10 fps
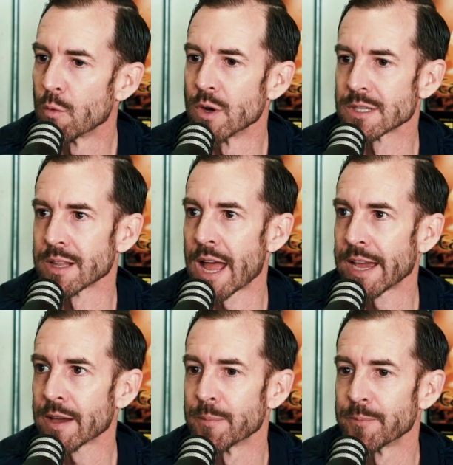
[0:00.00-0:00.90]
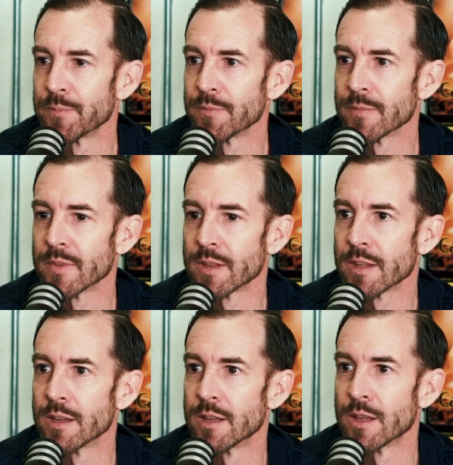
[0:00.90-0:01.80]
was like
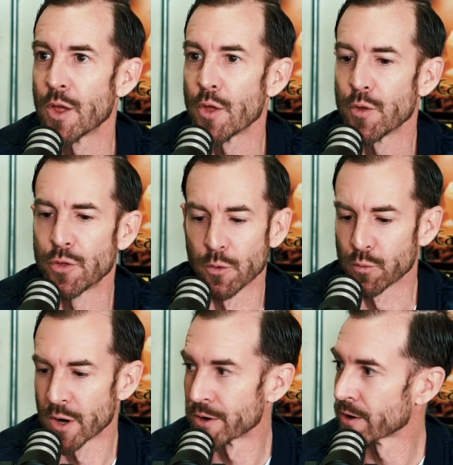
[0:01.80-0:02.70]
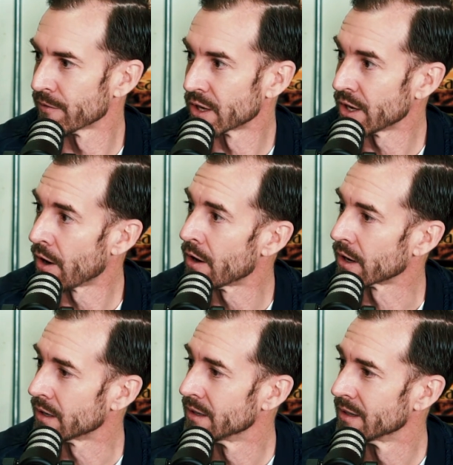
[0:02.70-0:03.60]
the runner of the yard,